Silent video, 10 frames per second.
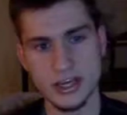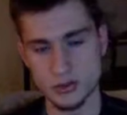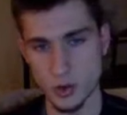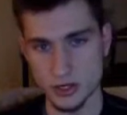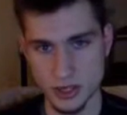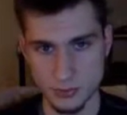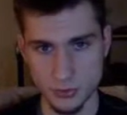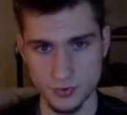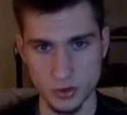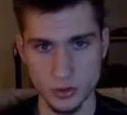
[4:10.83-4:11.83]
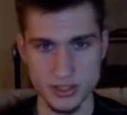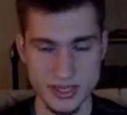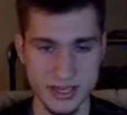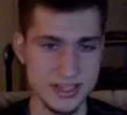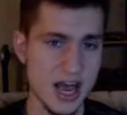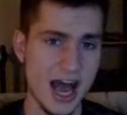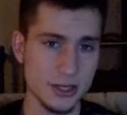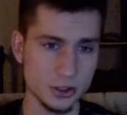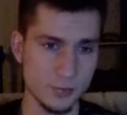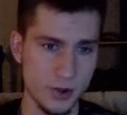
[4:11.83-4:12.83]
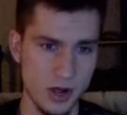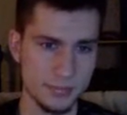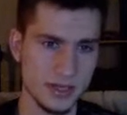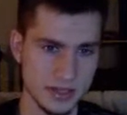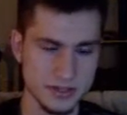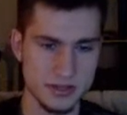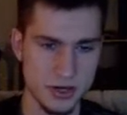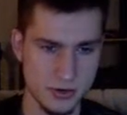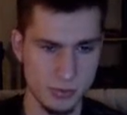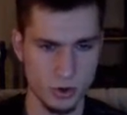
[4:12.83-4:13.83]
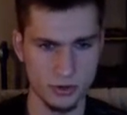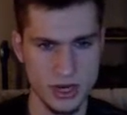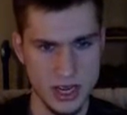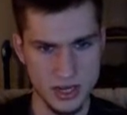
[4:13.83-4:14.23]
Its water-type move, of course, is Hydro Pump. It gets Thunderbolt.